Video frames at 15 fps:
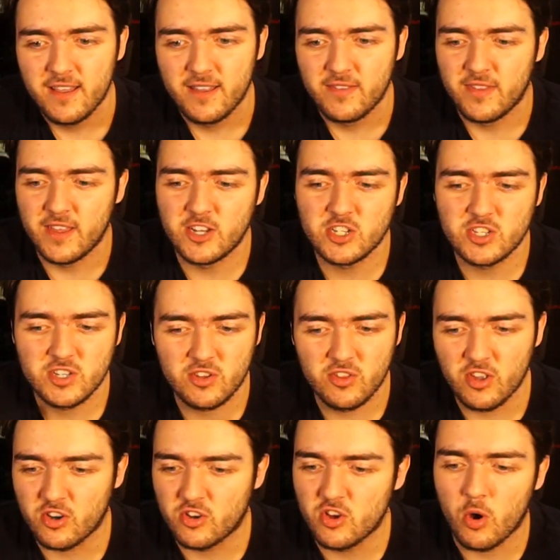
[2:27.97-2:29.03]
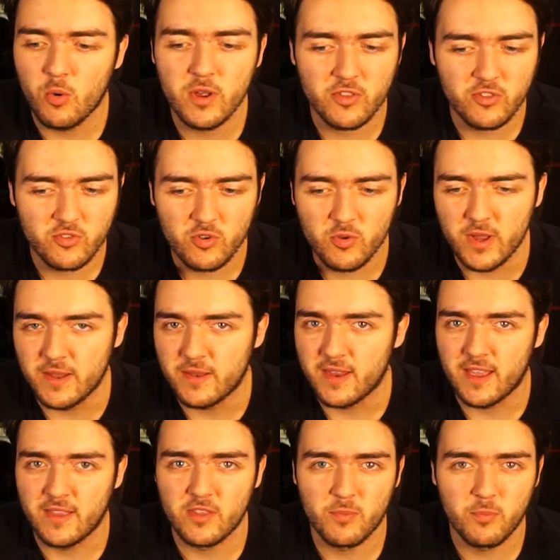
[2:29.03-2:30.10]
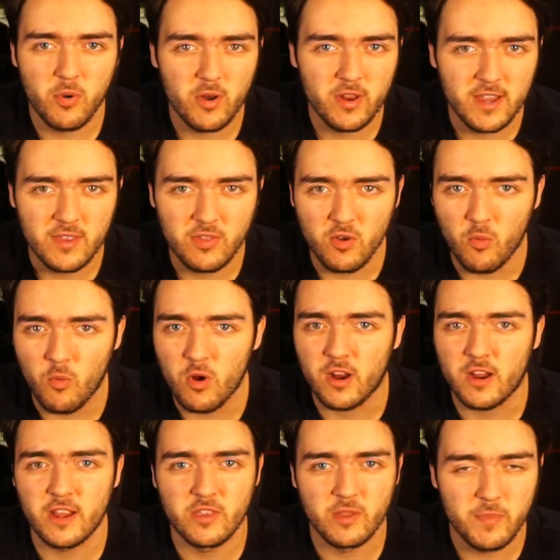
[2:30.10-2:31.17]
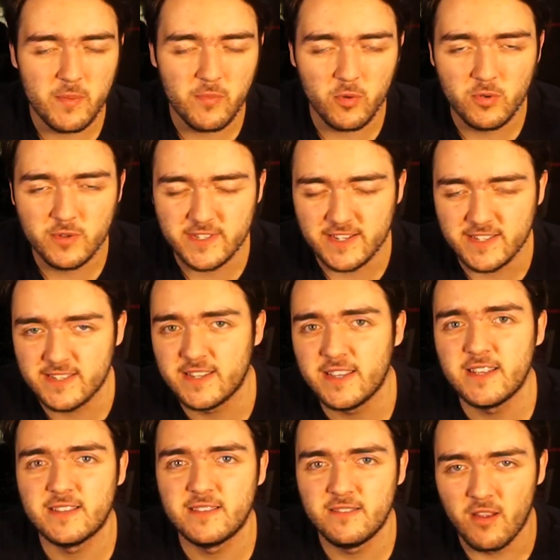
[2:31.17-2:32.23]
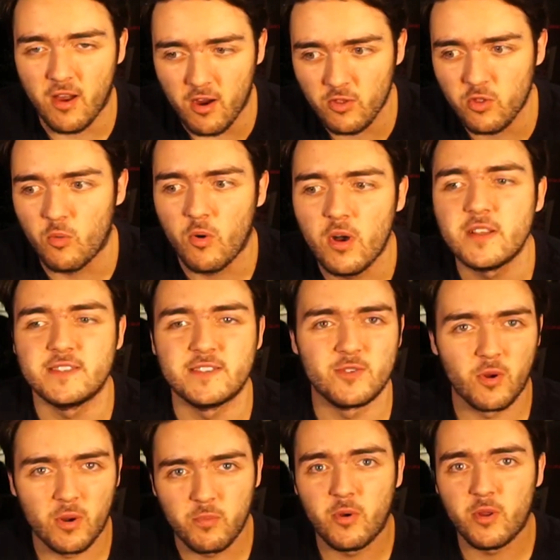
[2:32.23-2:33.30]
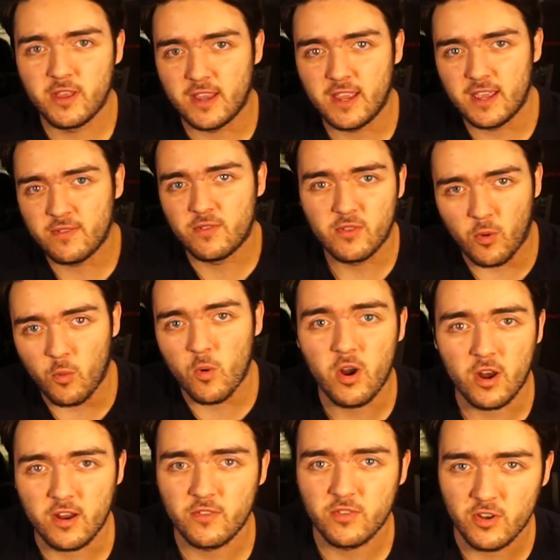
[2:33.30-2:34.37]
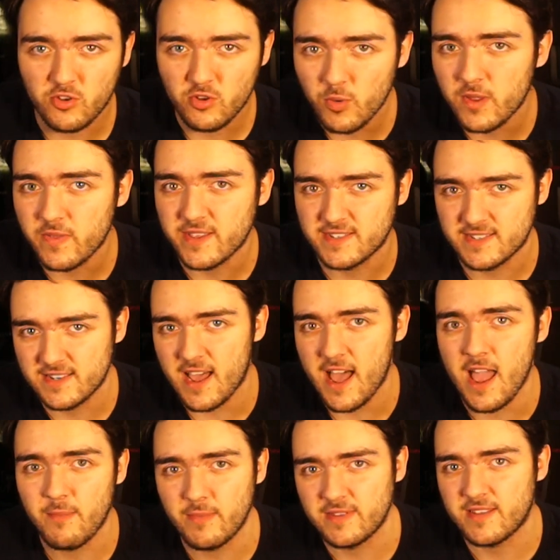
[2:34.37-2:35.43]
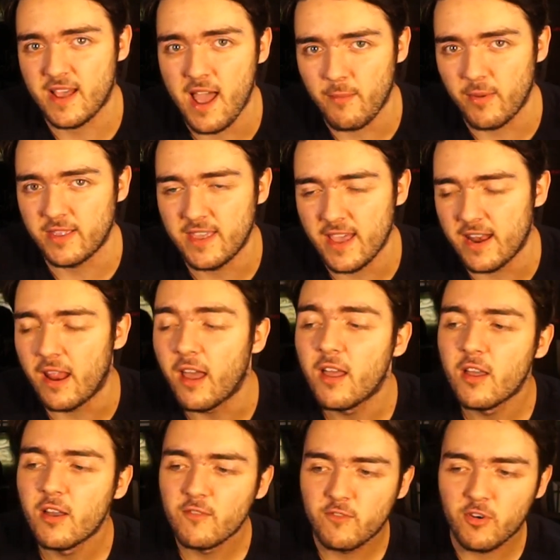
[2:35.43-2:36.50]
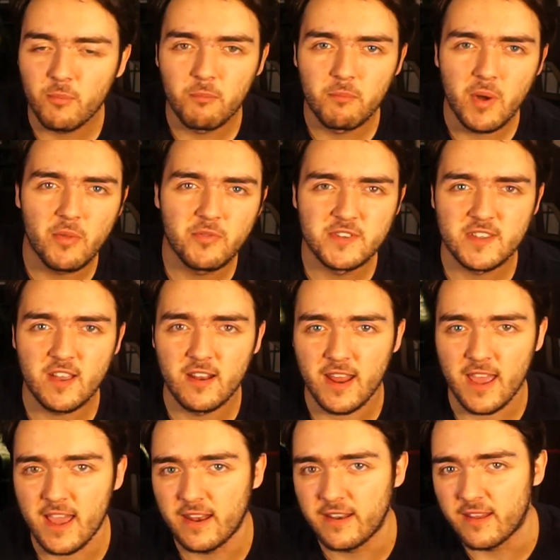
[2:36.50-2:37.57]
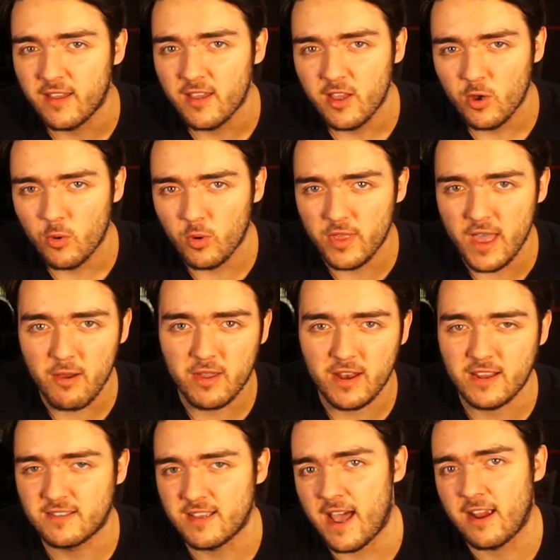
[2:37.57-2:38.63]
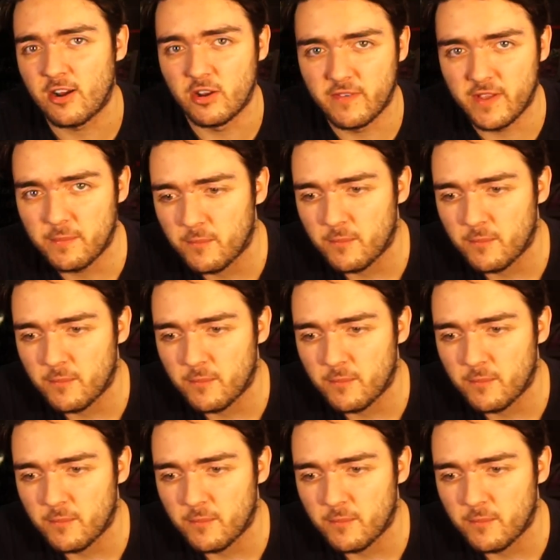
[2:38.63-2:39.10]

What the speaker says: they're going through it and they're putting in the work, and the people who succeed are the ones who are putting in the work. They're doing this time and time again for months on end without getting tired of it.